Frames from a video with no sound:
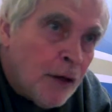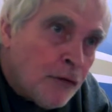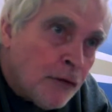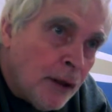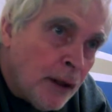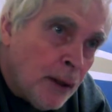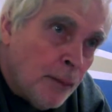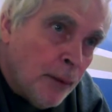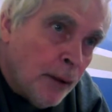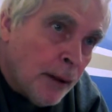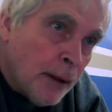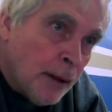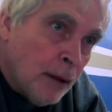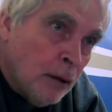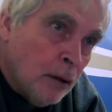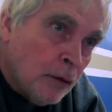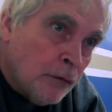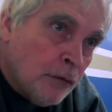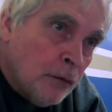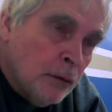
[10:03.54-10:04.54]
ask anybody
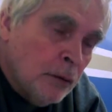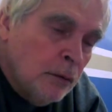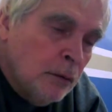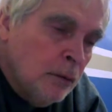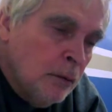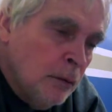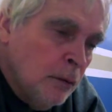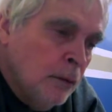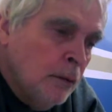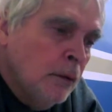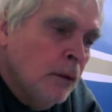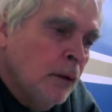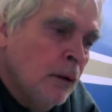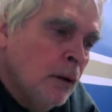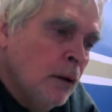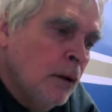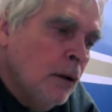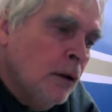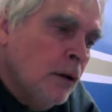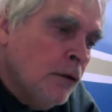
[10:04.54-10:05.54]
else.
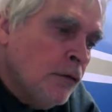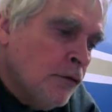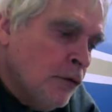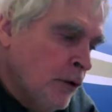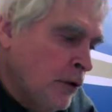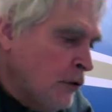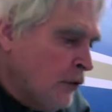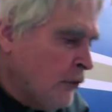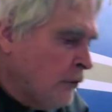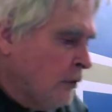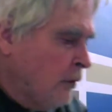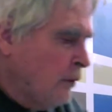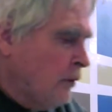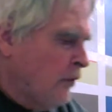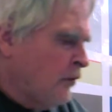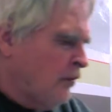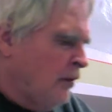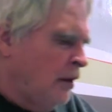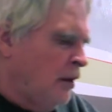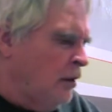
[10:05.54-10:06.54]
So he just did
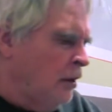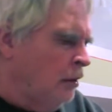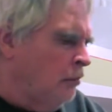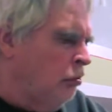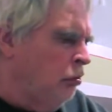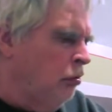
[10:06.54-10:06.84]
this thing.